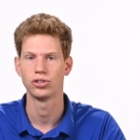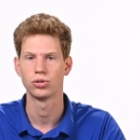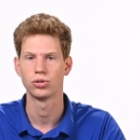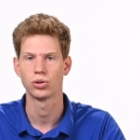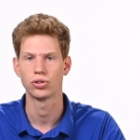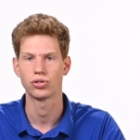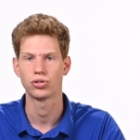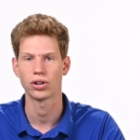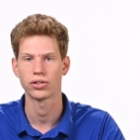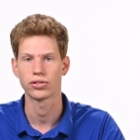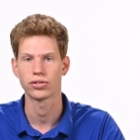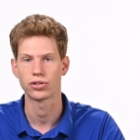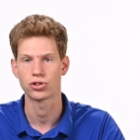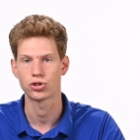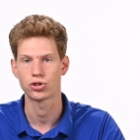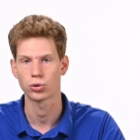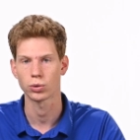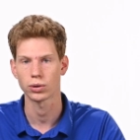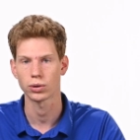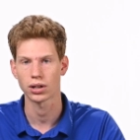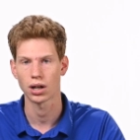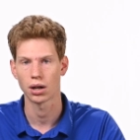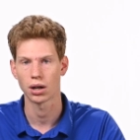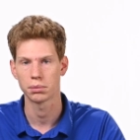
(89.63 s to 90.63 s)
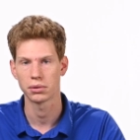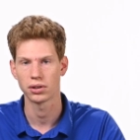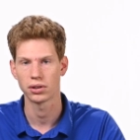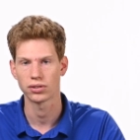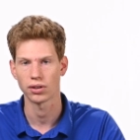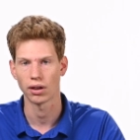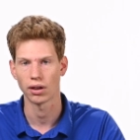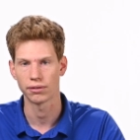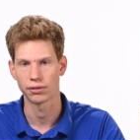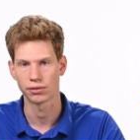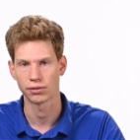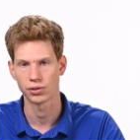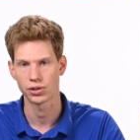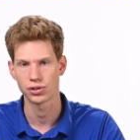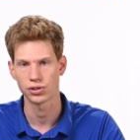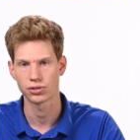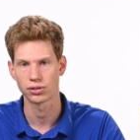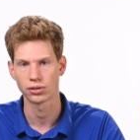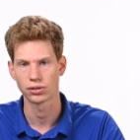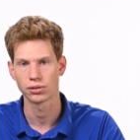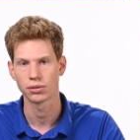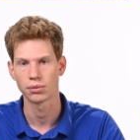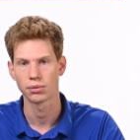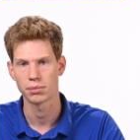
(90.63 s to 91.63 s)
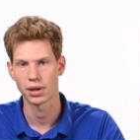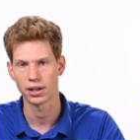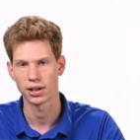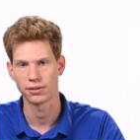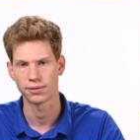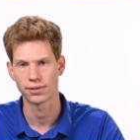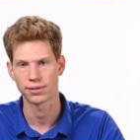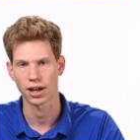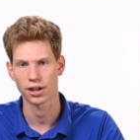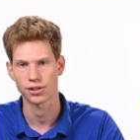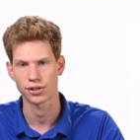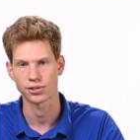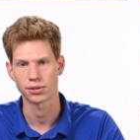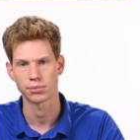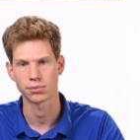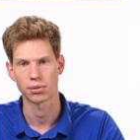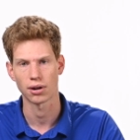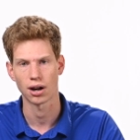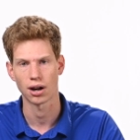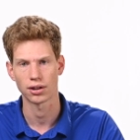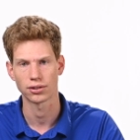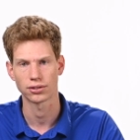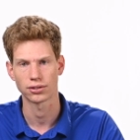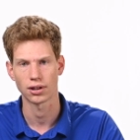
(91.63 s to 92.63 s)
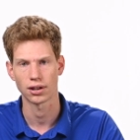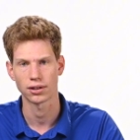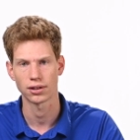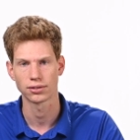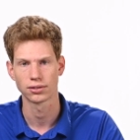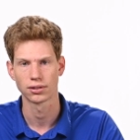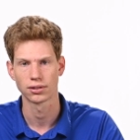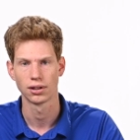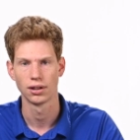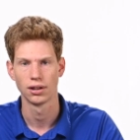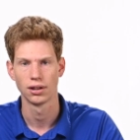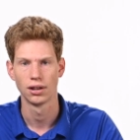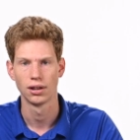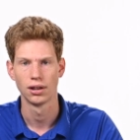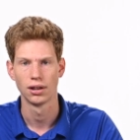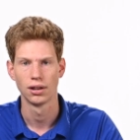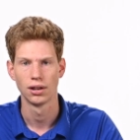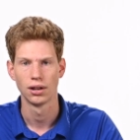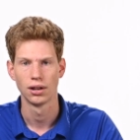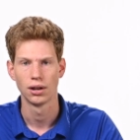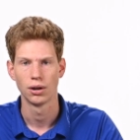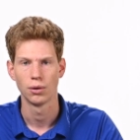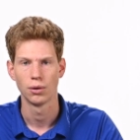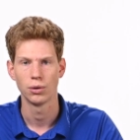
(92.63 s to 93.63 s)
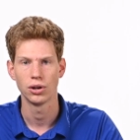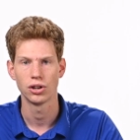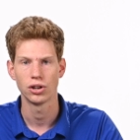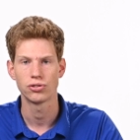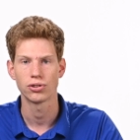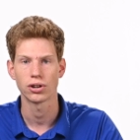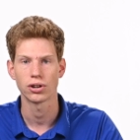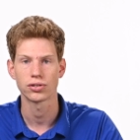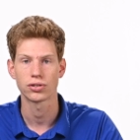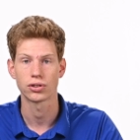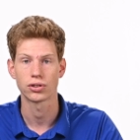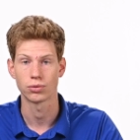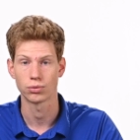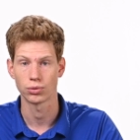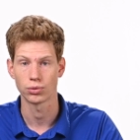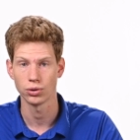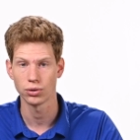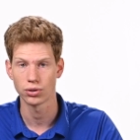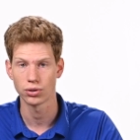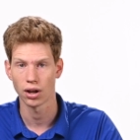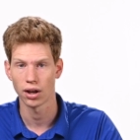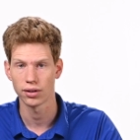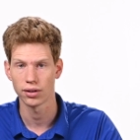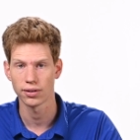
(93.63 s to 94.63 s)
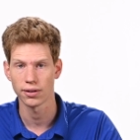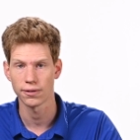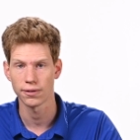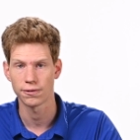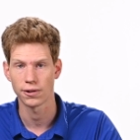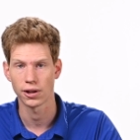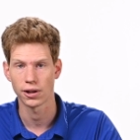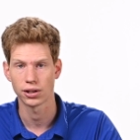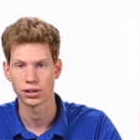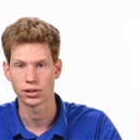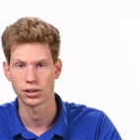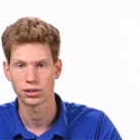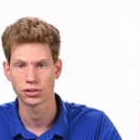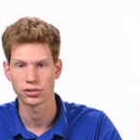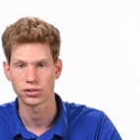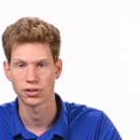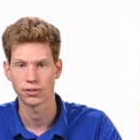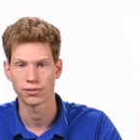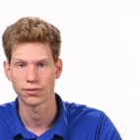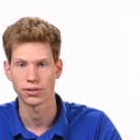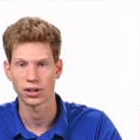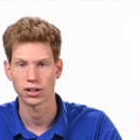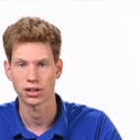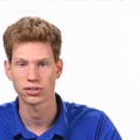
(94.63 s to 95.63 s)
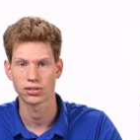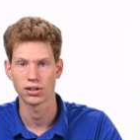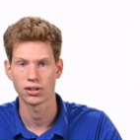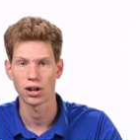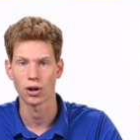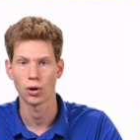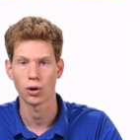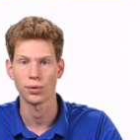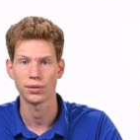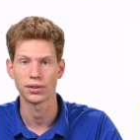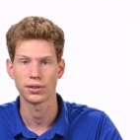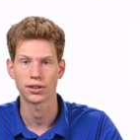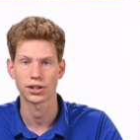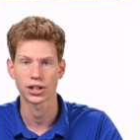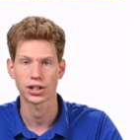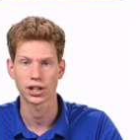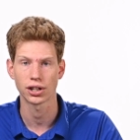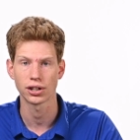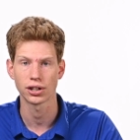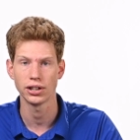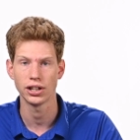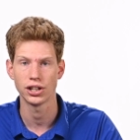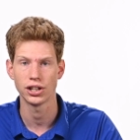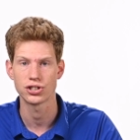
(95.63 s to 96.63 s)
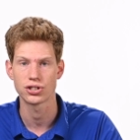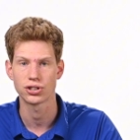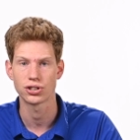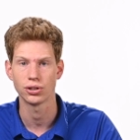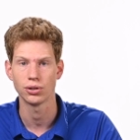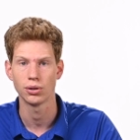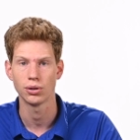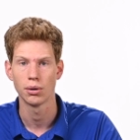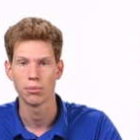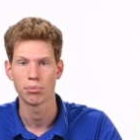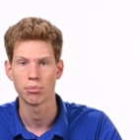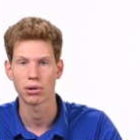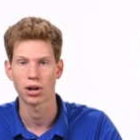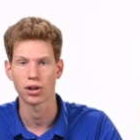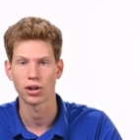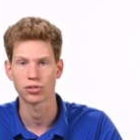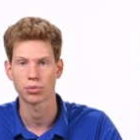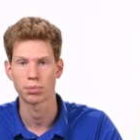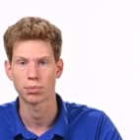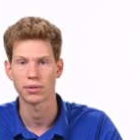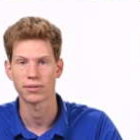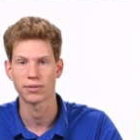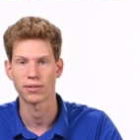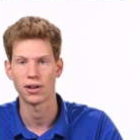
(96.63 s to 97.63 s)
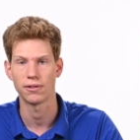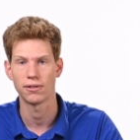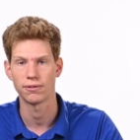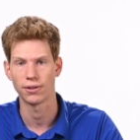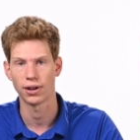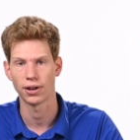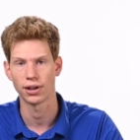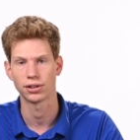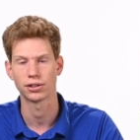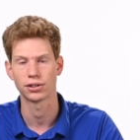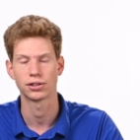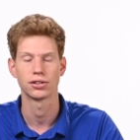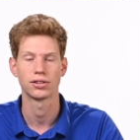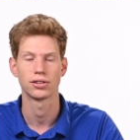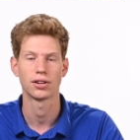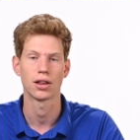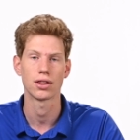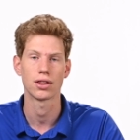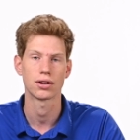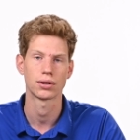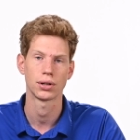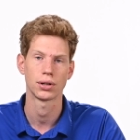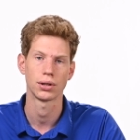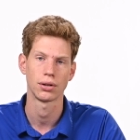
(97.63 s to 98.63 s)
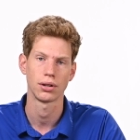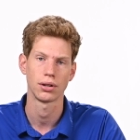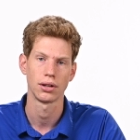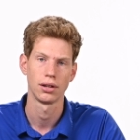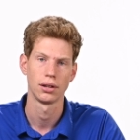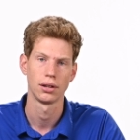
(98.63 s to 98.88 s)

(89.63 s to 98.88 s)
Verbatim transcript: to address the shortcomings of the original manufacturing process. We address the root cause of the failure to fix not only the current issue, but also prevent failure down the road.